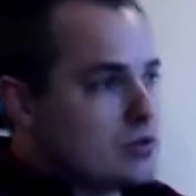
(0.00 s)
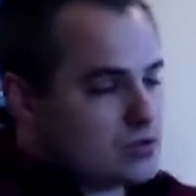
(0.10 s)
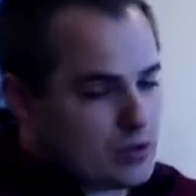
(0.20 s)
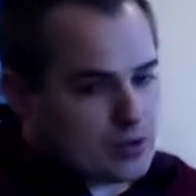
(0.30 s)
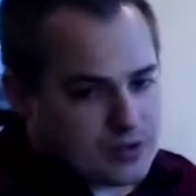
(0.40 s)
So
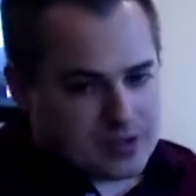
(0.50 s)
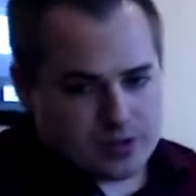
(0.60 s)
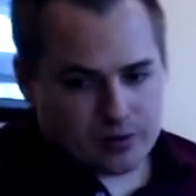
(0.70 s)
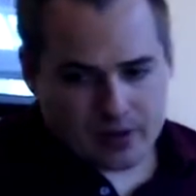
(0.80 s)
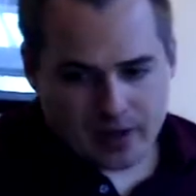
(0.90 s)
you said you
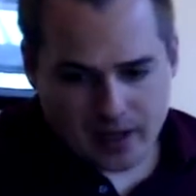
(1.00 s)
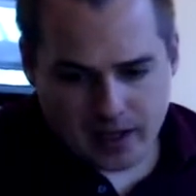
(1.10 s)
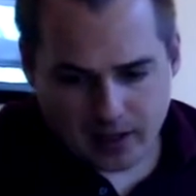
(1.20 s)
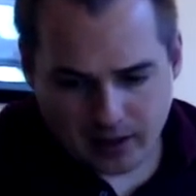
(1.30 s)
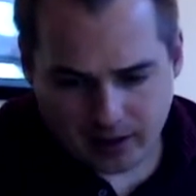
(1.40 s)
were
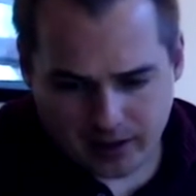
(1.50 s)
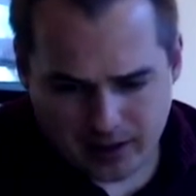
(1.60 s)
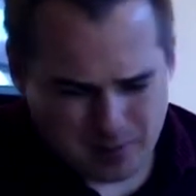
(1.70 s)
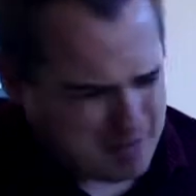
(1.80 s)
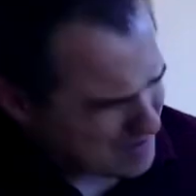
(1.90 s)
an
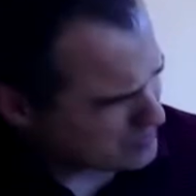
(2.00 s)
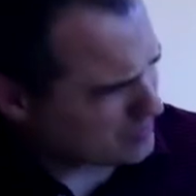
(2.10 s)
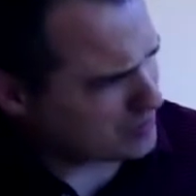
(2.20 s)
ambassador?